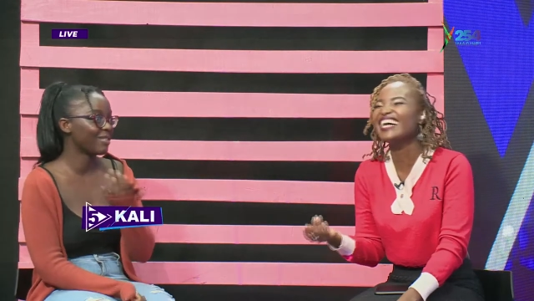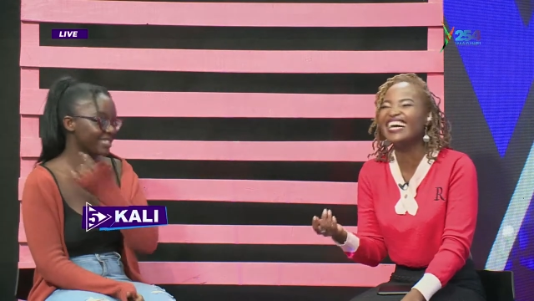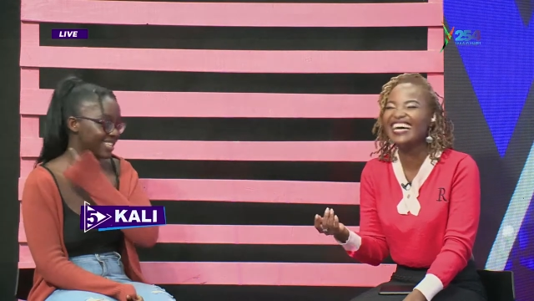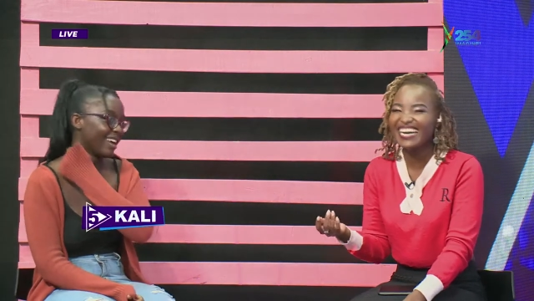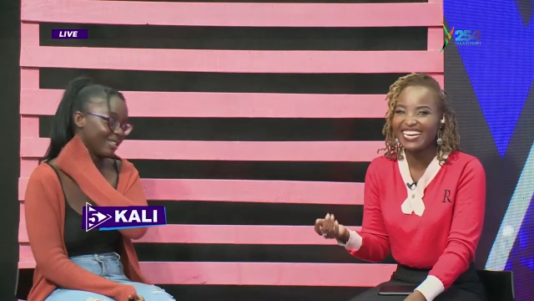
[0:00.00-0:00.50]

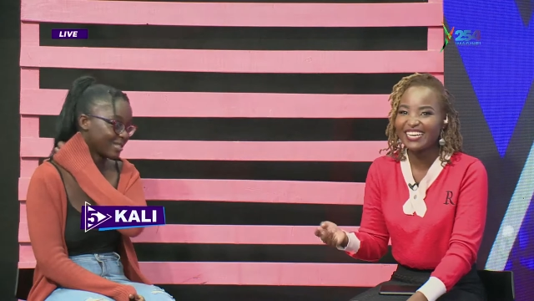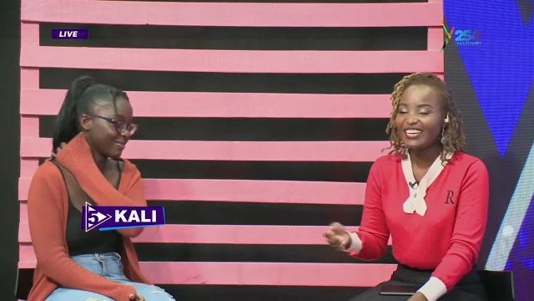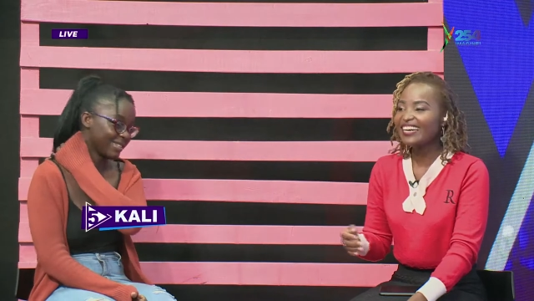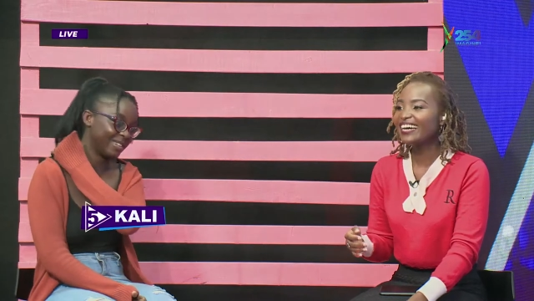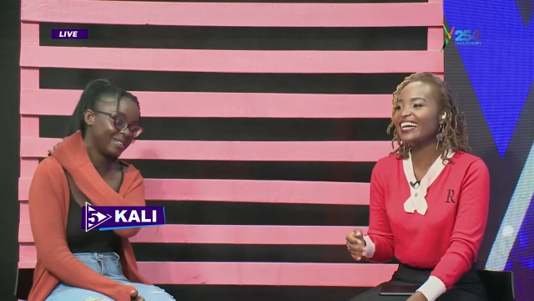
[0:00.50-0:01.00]
Speaker 1: Oh, I was
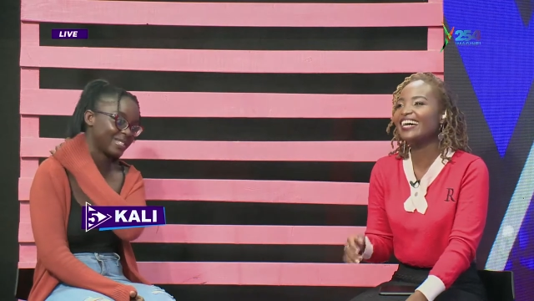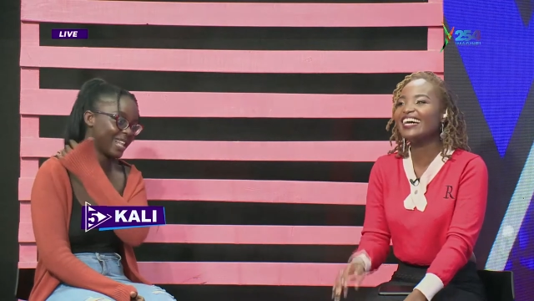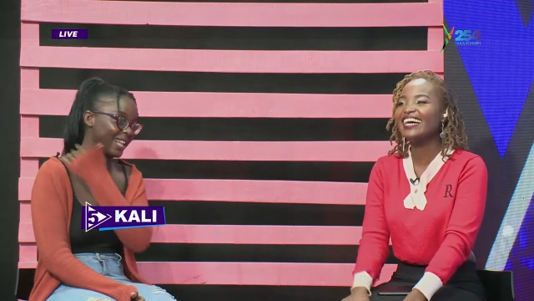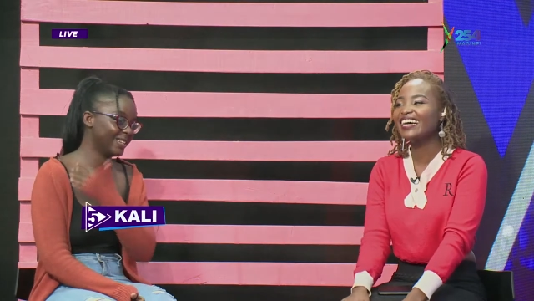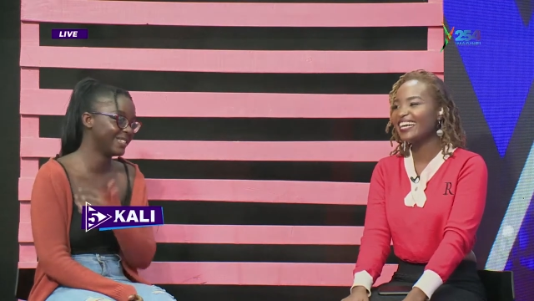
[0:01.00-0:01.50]

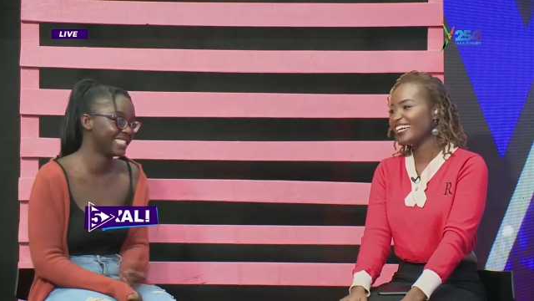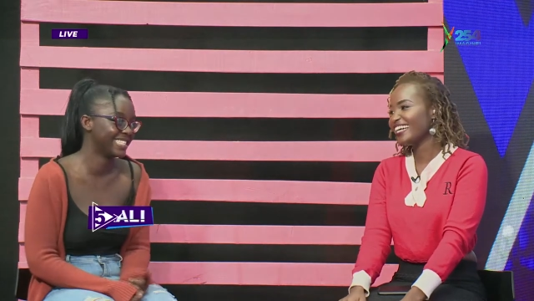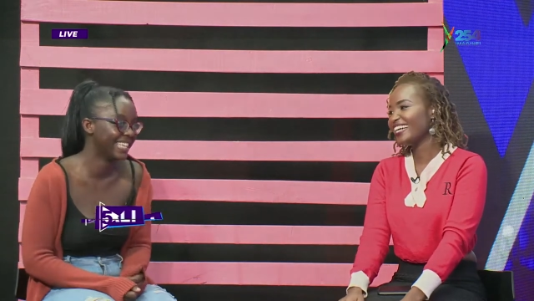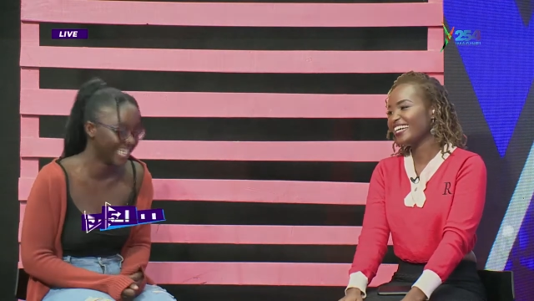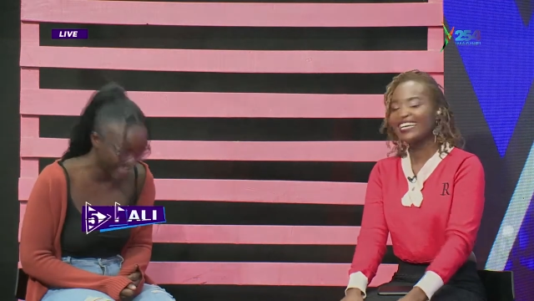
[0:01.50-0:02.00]
close.
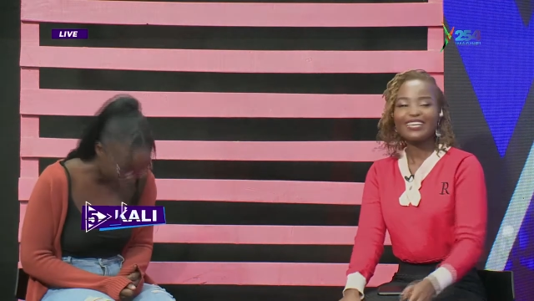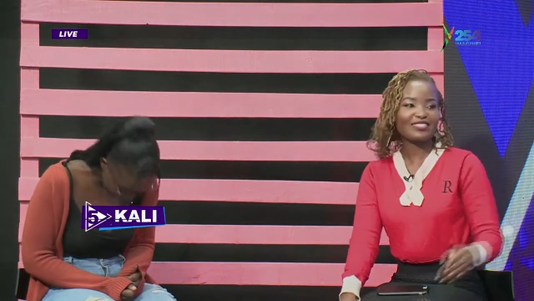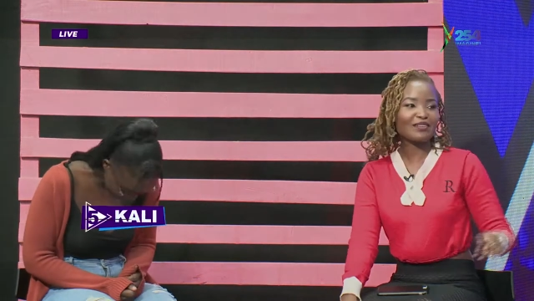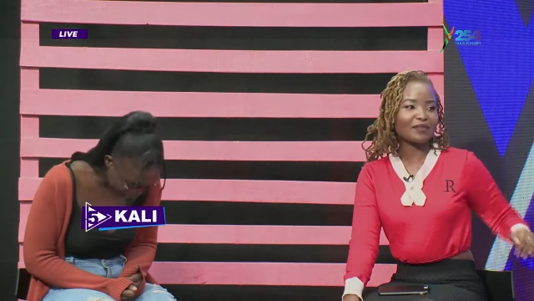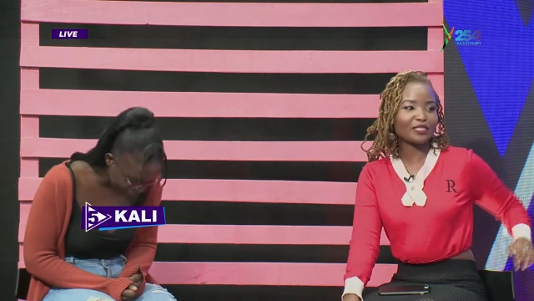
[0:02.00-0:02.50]

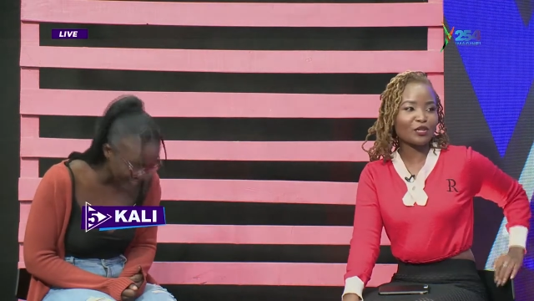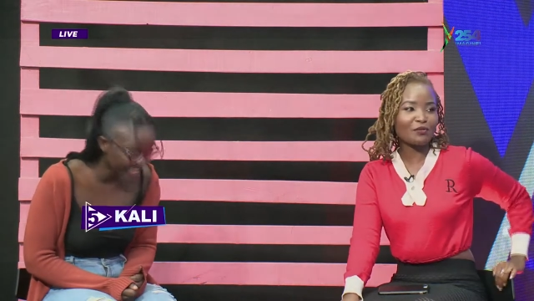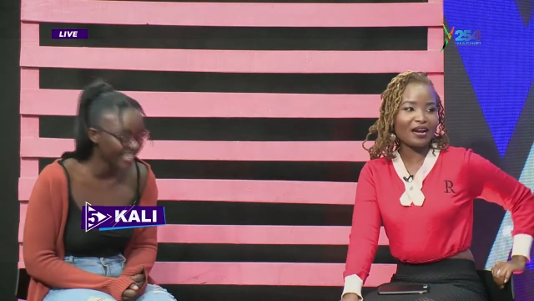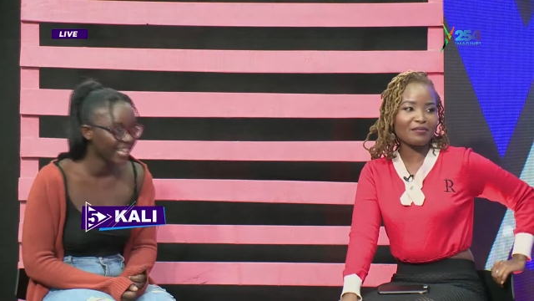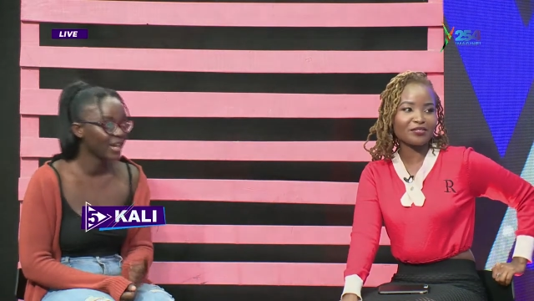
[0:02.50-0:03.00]
Tunampatia
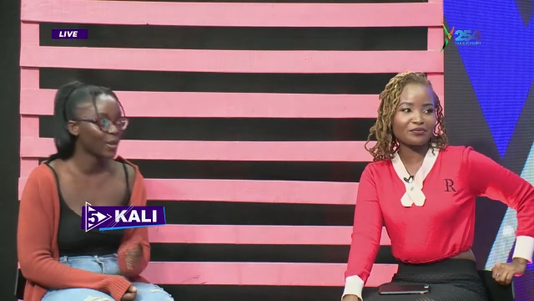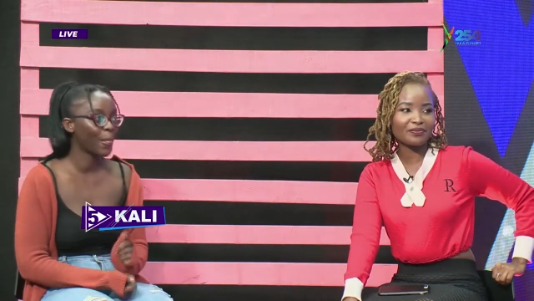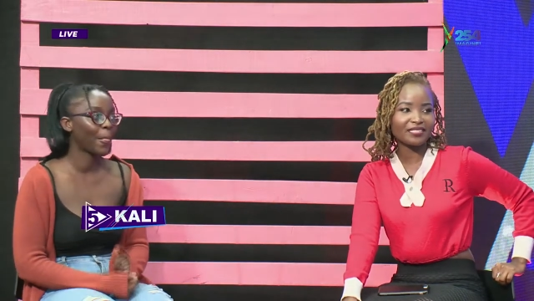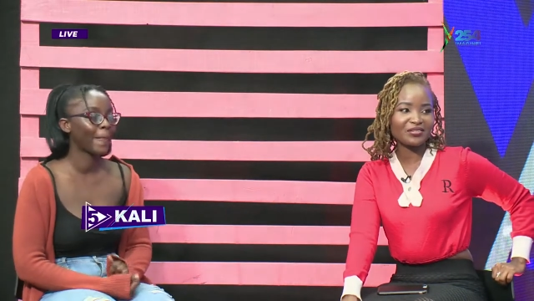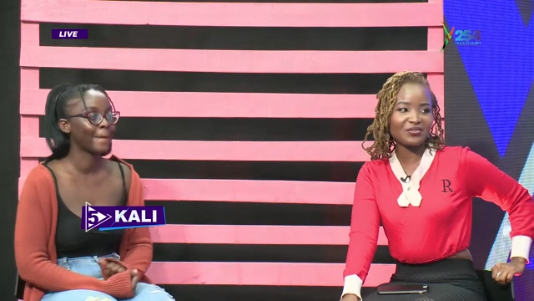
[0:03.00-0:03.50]
magaba
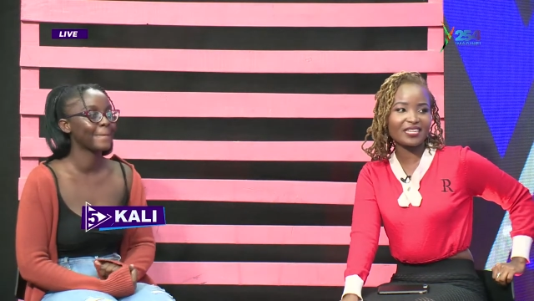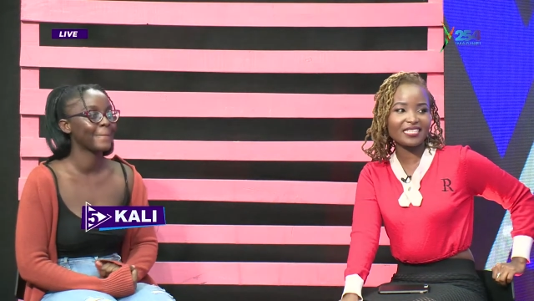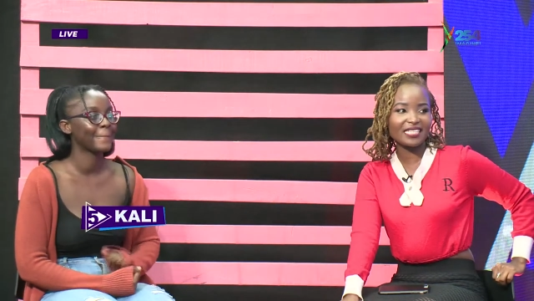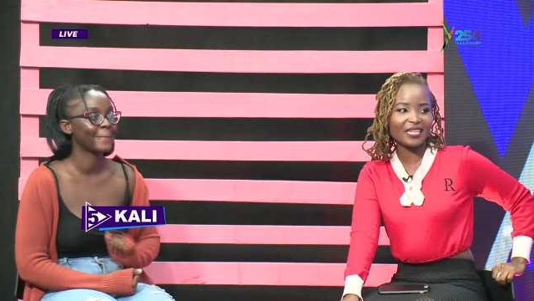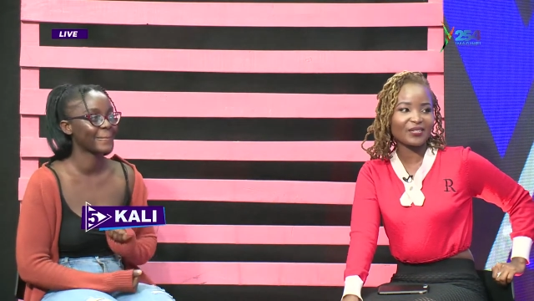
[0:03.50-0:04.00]
tumpatia ndio
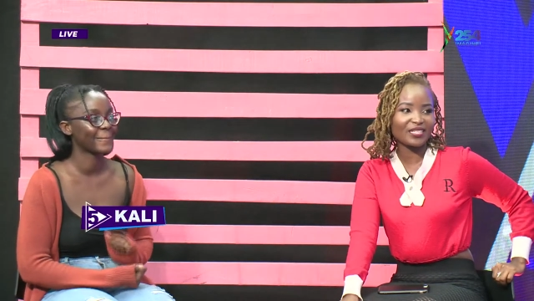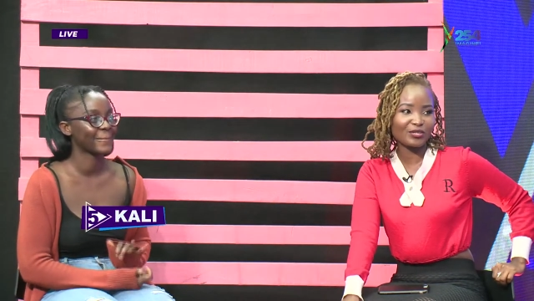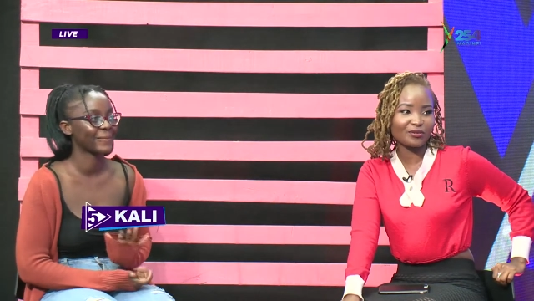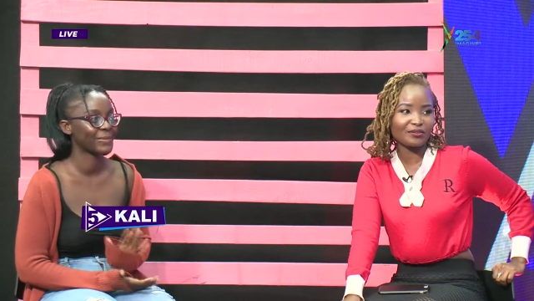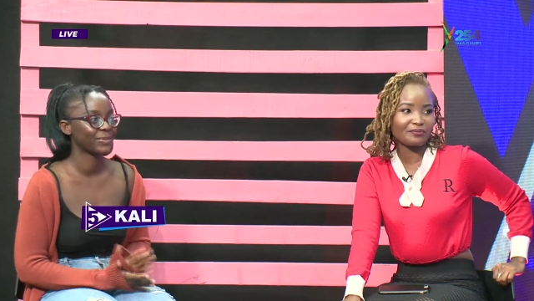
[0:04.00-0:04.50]
decide on
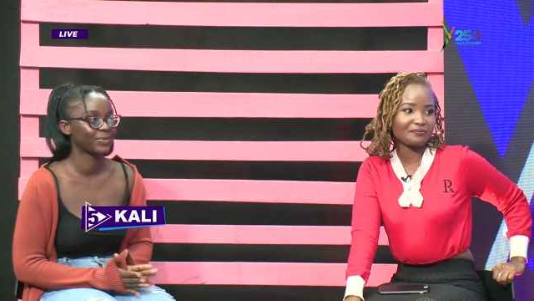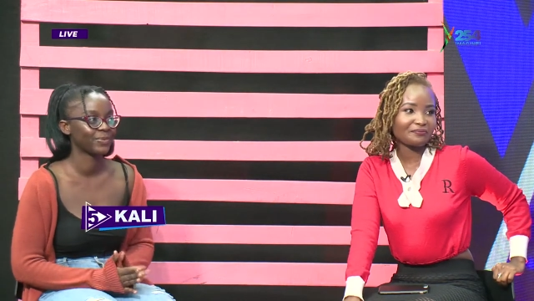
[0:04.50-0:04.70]
this one.